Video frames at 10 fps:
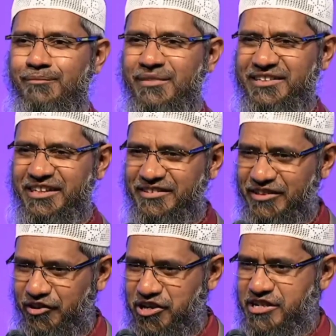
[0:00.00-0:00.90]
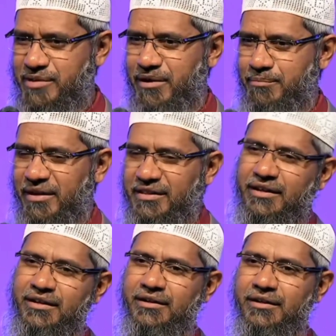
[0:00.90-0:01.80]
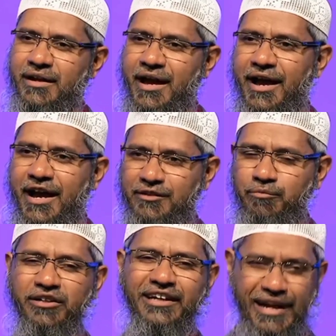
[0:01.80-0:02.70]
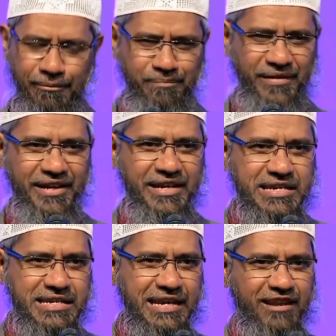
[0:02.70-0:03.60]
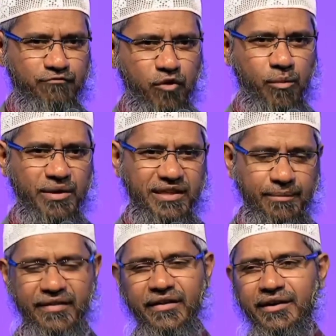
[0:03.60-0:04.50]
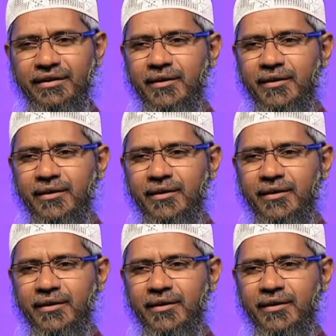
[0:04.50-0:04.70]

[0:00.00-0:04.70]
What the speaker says: mother is a Christian, but mother has brought her up. She lives more with the mother,